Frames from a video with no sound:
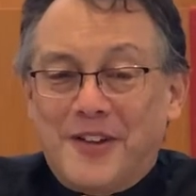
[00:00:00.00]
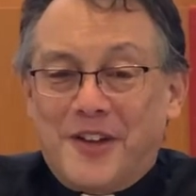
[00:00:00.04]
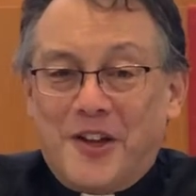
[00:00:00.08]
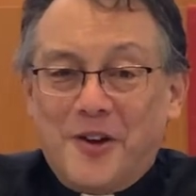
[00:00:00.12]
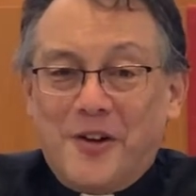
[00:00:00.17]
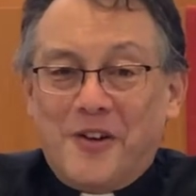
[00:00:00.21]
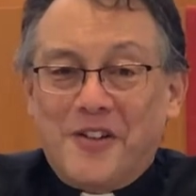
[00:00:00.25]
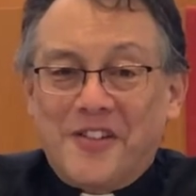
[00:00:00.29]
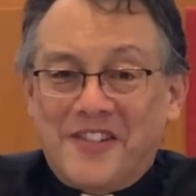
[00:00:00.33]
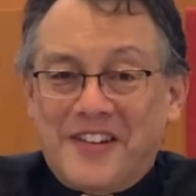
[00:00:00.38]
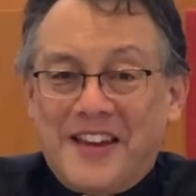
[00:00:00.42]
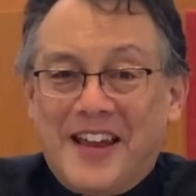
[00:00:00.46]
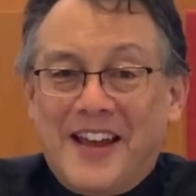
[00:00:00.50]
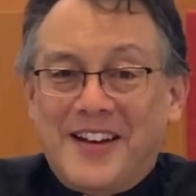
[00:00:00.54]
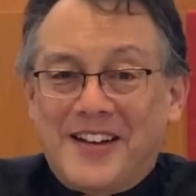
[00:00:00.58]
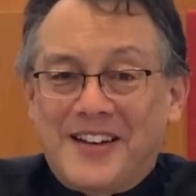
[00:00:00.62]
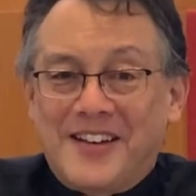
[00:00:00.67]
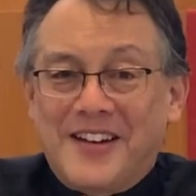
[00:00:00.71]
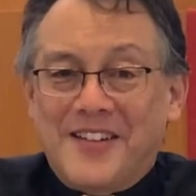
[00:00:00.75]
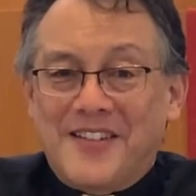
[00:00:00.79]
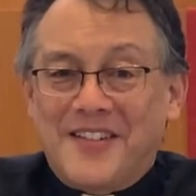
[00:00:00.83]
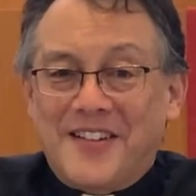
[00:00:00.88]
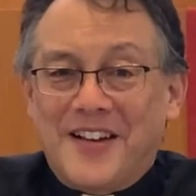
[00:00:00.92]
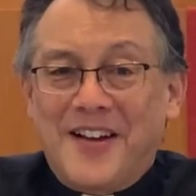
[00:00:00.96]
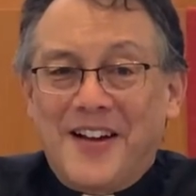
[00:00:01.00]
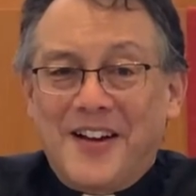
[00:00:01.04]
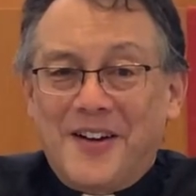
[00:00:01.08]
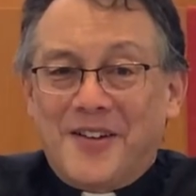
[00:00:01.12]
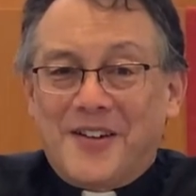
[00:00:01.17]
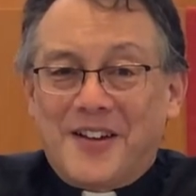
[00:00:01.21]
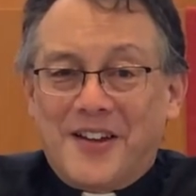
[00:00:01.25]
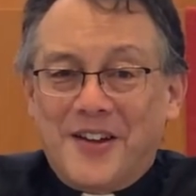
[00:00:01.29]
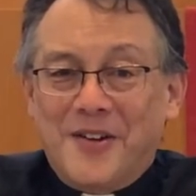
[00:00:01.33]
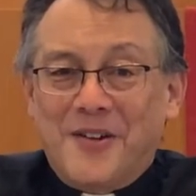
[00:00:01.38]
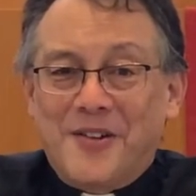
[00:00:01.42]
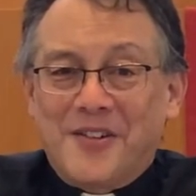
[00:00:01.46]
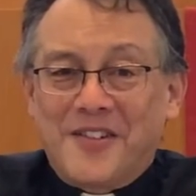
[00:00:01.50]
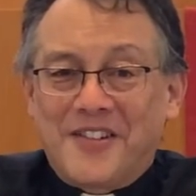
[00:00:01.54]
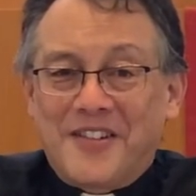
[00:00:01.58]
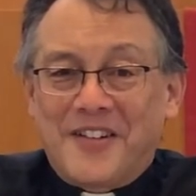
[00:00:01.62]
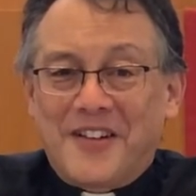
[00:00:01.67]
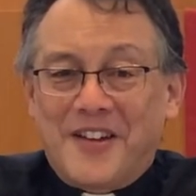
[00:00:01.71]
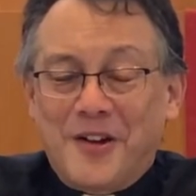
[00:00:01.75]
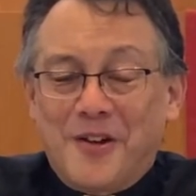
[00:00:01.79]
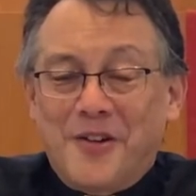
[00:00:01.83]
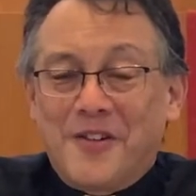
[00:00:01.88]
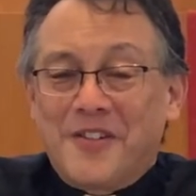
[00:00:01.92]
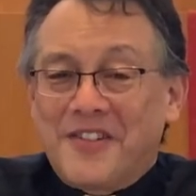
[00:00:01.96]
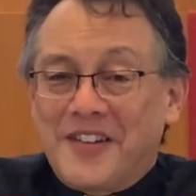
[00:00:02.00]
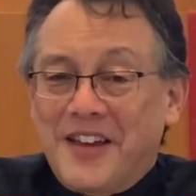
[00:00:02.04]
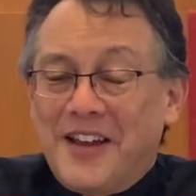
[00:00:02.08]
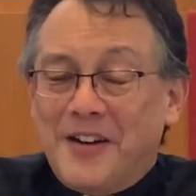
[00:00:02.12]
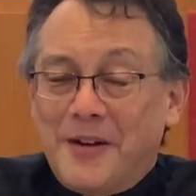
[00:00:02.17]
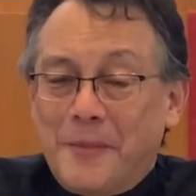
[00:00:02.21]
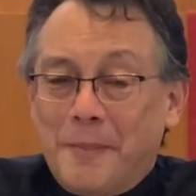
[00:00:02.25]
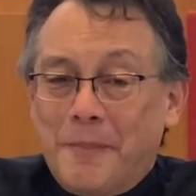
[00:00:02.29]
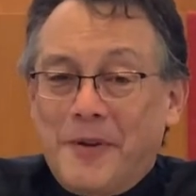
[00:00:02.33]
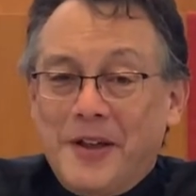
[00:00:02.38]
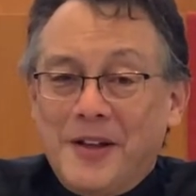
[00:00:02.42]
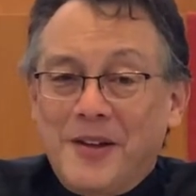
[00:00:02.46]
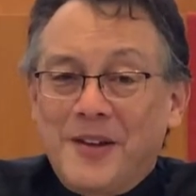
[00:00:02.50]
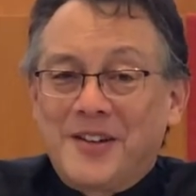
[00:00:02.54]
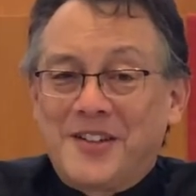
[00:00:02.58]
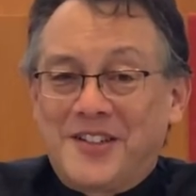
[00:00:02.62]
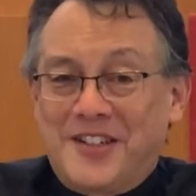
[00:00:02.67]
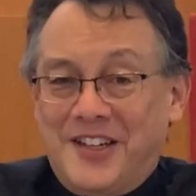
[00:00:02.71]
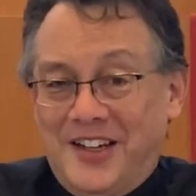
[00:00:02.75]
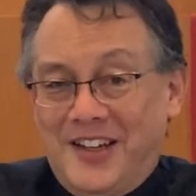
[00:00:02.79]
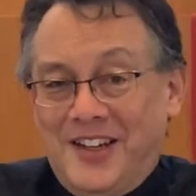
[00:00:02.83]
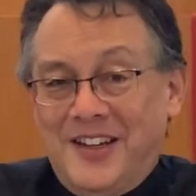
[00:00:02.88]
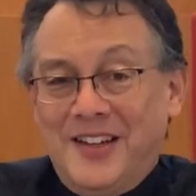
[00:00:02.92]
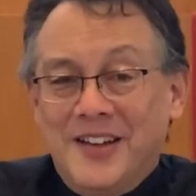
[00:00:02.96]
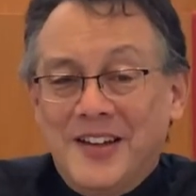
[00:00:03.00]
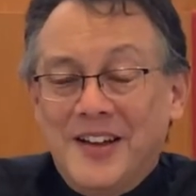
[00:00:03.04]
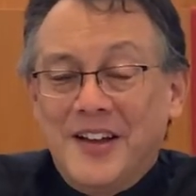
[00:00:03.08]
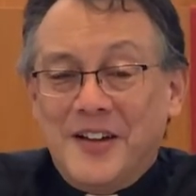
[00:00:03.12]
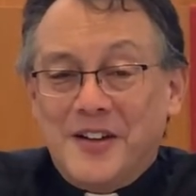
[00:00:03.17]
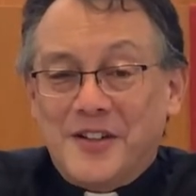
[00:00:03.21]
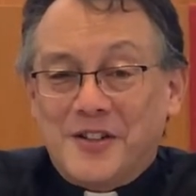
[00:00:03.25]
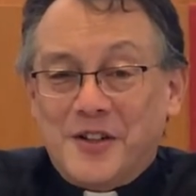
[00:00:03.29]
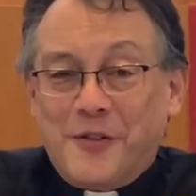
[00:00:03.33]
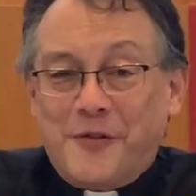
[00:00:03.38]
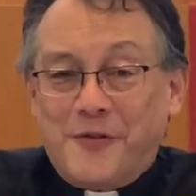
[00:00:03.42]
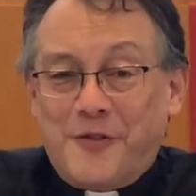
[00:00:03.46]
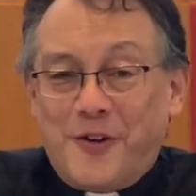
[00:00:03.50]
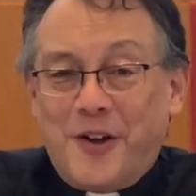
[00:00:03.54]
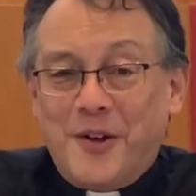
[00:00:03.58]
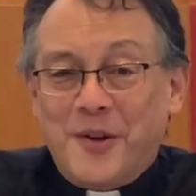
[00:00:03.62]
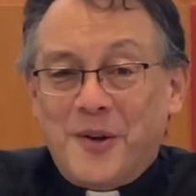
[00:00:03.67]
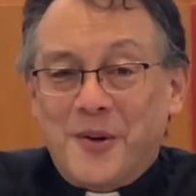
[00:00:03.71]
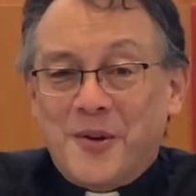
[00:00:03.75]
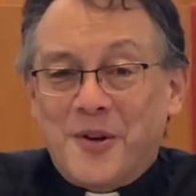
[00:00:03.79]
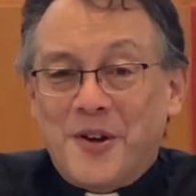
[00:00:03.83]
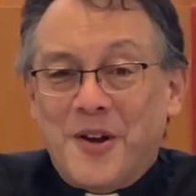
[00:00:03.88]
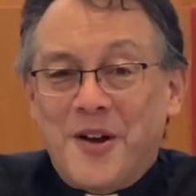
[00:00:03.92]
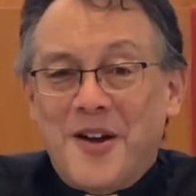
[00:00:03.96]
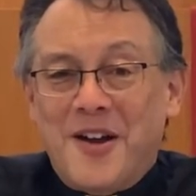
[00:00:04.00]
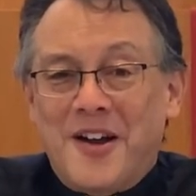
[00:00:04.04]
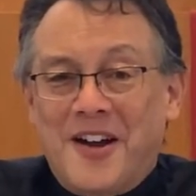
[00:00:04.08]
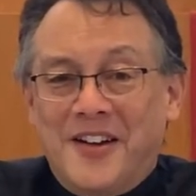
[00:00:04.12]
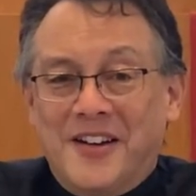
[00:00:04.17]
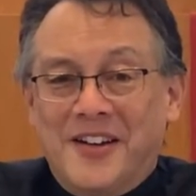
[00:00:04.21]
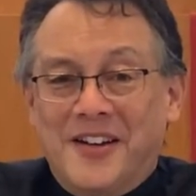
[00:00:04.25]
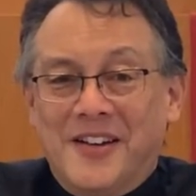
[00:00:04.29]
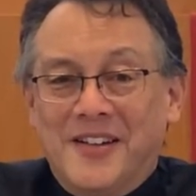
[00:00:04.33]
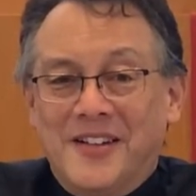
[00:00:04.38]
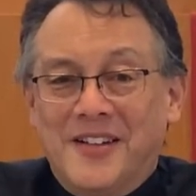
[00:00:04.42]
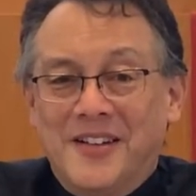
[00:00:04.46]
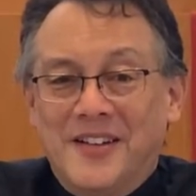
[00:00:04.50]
kills that desire, kills that ability to follow God.